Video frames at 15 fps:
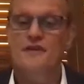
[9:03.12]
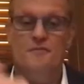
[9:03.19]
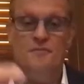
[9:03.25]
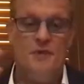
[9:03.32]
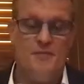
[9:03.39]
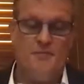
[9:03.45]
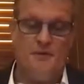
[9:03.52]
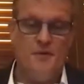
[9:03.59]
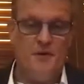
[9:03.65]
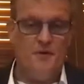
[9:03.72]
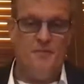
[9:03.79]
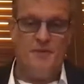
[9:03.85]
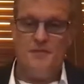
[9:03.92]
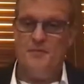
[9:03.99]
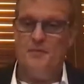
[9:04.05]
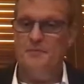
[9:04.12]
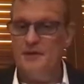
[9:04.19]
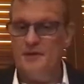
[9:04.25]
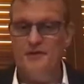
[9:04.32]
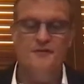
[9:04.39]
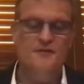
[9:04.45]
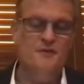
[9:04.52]
of people who help people
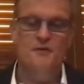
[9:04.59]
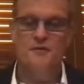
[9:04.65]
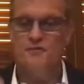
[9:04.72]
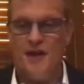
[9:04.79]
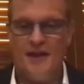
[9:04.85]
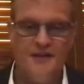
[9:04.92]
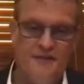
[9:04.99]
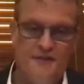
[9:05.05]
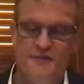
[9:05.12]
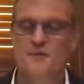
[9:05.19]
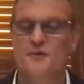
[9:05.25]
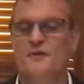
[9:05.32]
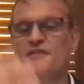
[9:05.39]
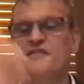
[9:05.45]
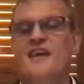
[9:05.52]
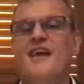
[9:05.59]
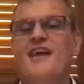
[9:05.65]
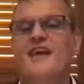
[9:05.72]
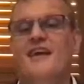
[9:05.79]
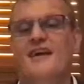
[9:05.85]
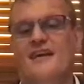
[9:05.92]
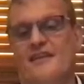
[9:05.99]
build stores, run stores,
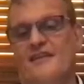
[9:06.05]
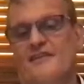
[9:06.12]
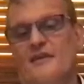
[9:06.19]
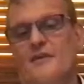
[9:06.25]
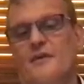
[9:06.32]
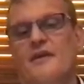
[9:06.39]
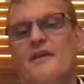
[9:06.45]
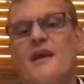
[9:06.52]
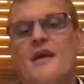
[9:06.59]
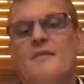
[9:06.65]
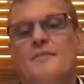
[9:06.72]
and so on.